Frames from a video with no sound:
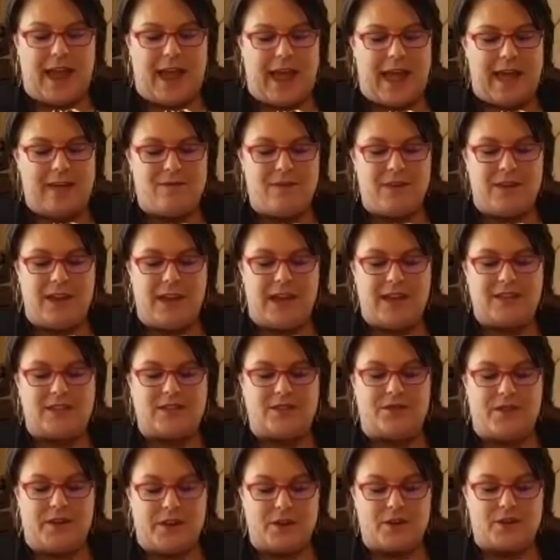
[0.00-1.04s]

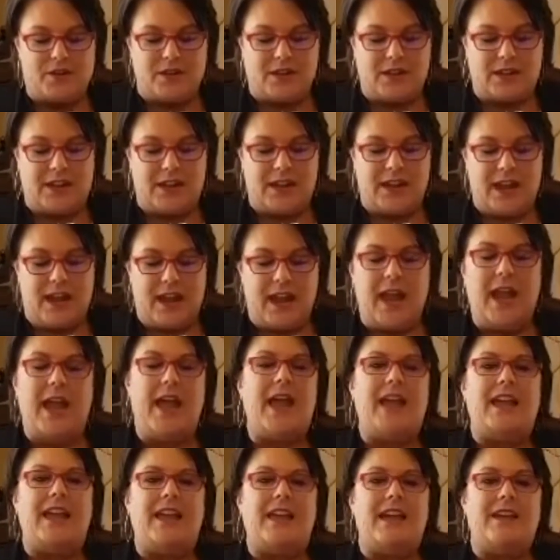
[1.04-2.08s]
advocates fiercely,
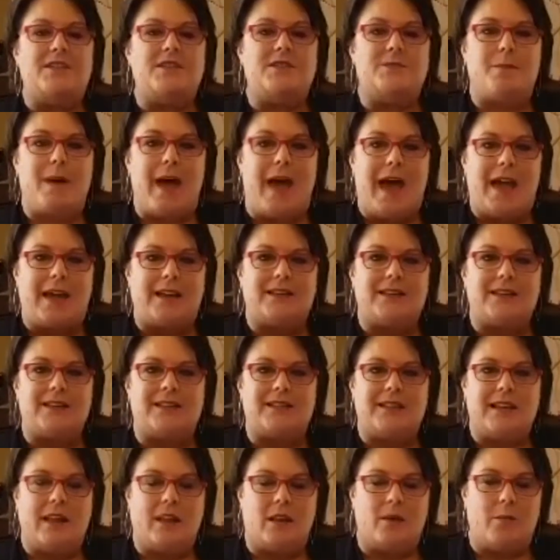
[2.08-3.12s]
and gives back to
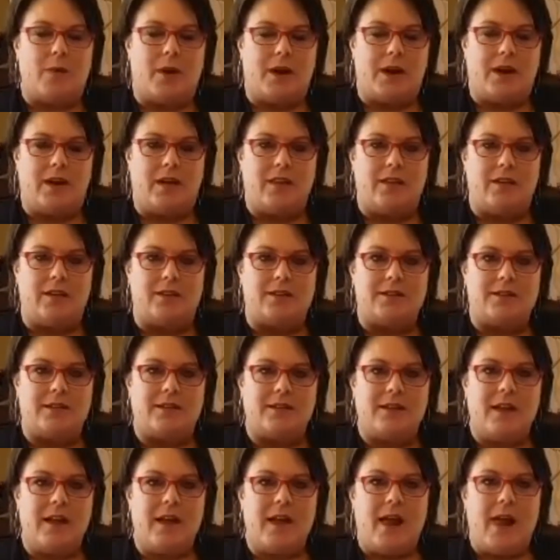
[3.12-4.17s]
celebrate others.
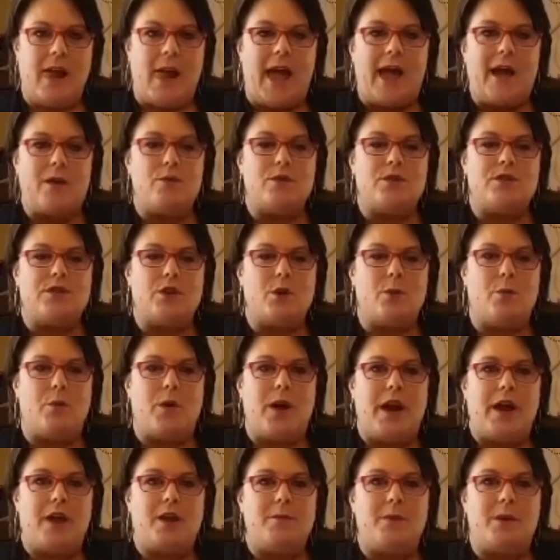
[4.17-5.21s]
I was so
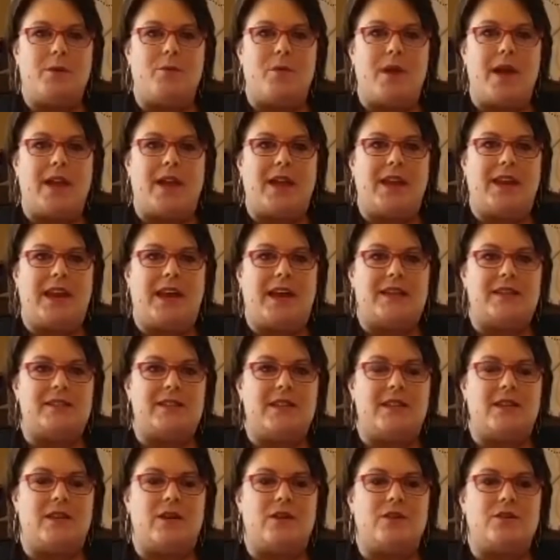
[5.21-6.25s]
proud to be
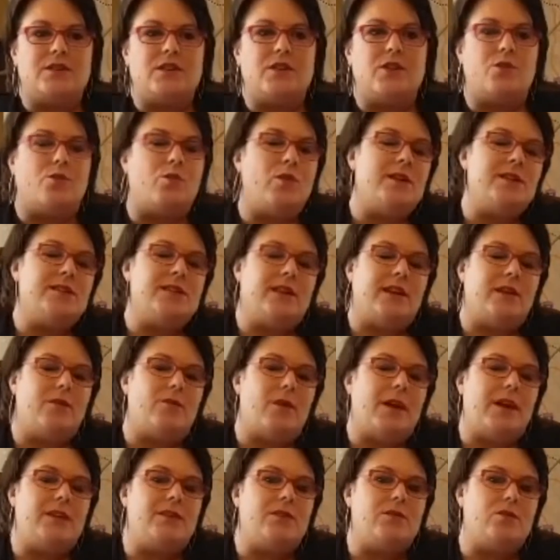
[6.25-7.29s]
recognized in those, and the reason I
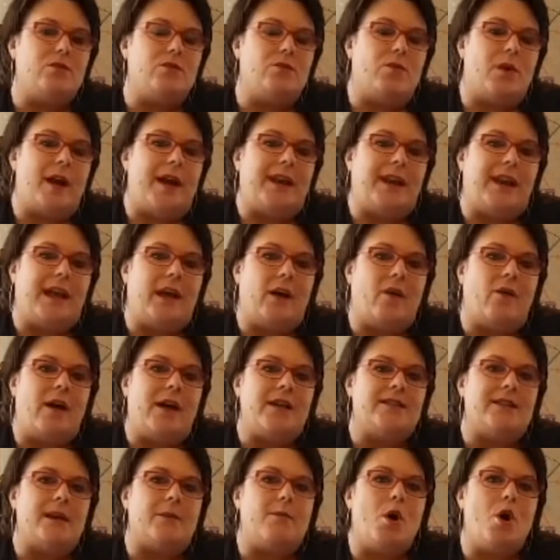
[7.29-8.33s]
read to them right now
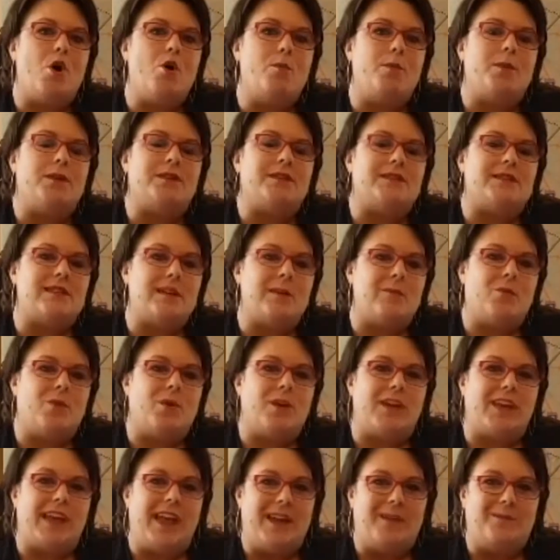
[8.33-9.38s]
is I'm hoping
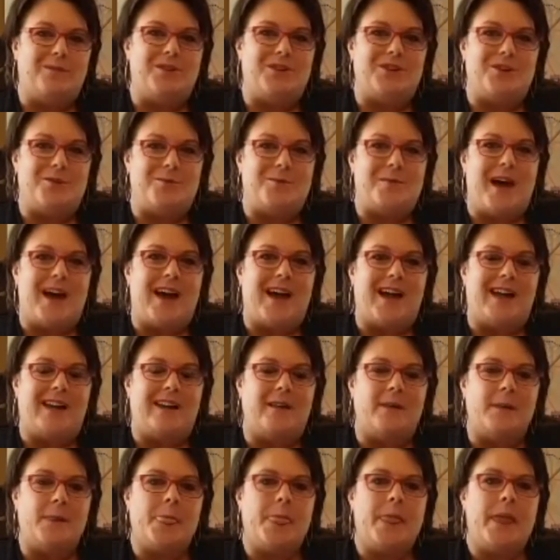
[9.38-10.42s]
someone came to your
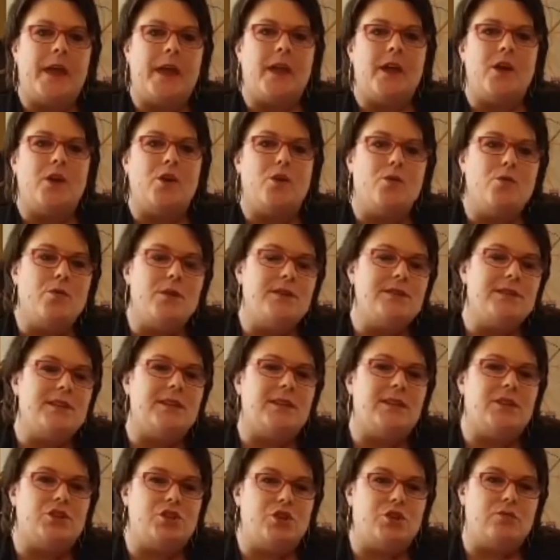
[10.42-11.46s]
mind. Who is
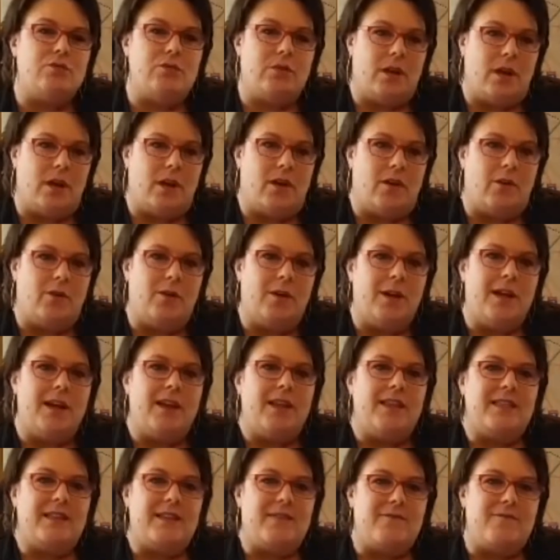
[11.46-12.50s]
it that you know
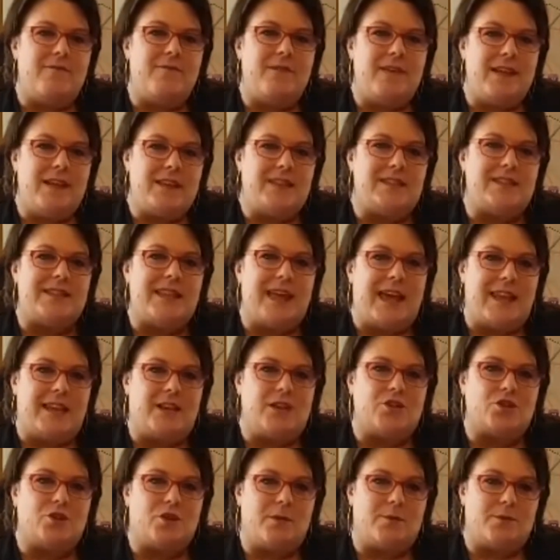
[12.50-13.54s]
that fits that
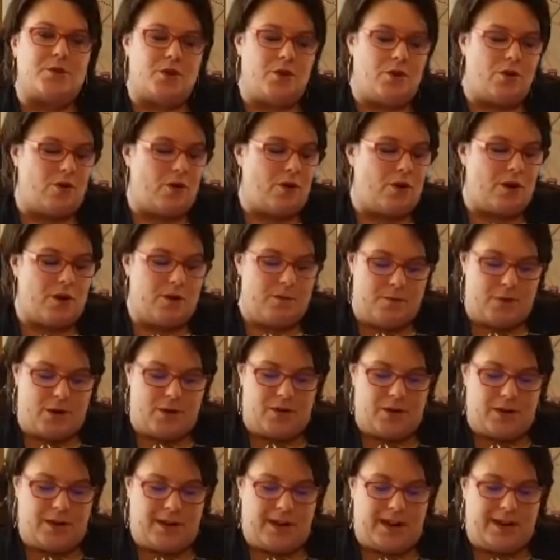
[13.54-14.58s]
description in our
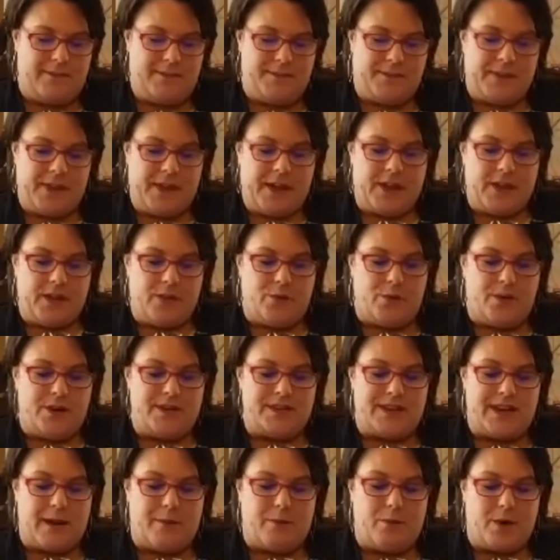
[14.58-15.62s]
community? The
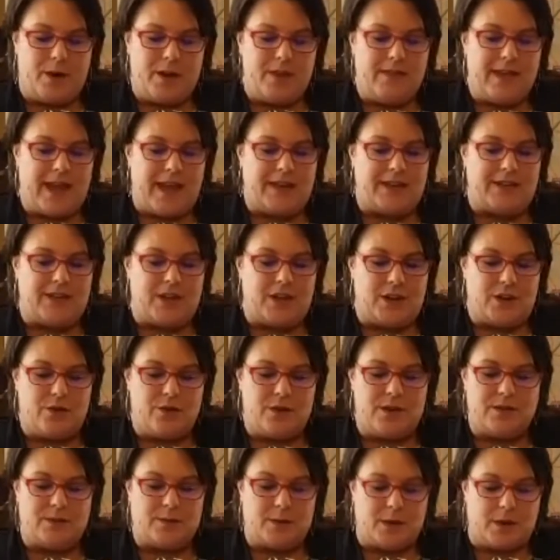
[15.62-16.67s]
reason I bring that to you
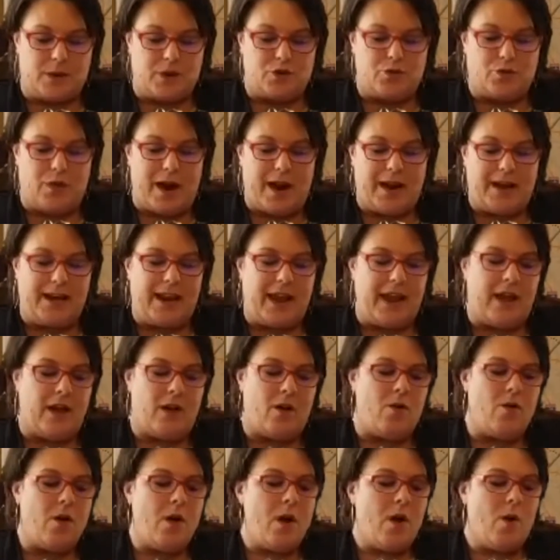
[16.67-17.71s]
is because right
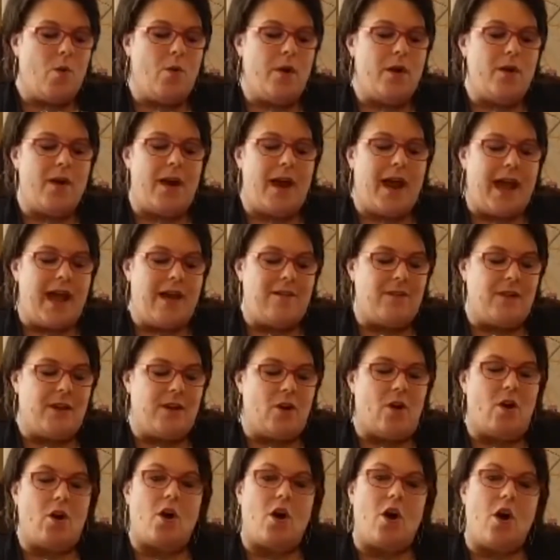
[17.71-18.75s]
now we are having
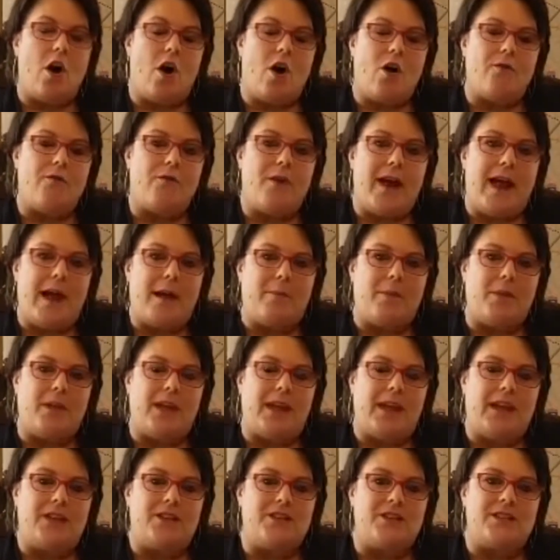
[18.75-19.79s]
our call for
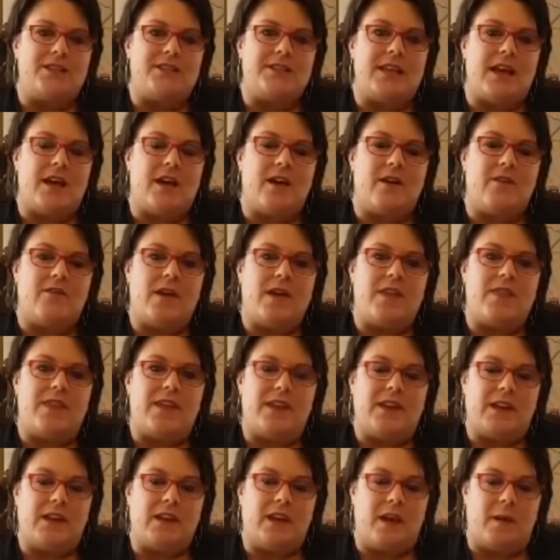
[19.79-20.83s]
applications of
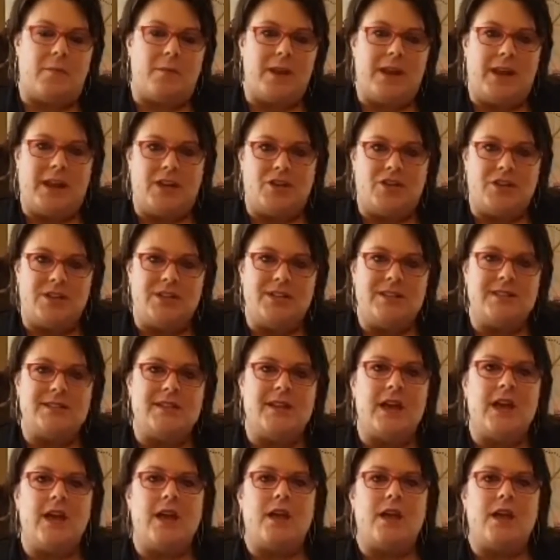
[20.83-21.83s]
ATHENA nominations